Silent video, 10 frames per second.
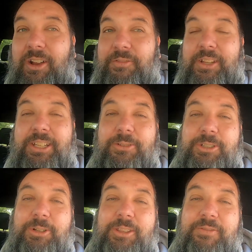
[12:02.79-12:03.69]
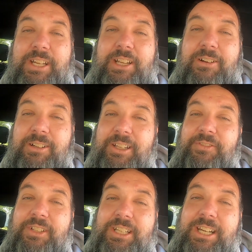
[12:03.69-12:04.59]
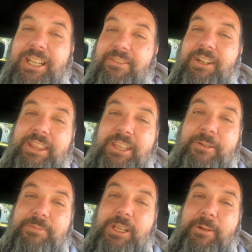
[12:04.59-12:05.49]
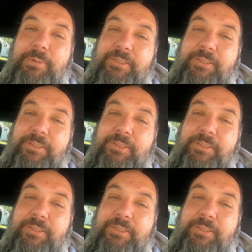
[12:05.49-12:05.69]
Hopefully you enjoyed the video. If you did, give it a thumbs up.